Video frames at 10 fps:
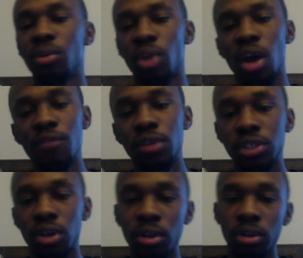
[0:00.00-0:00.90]
when I first
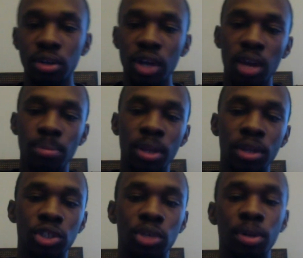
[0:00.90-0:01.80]
started learning how to play
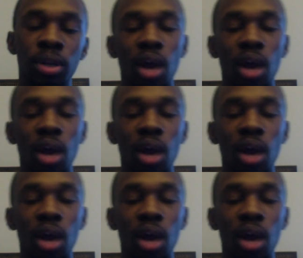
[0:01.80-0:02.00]
the trumpet,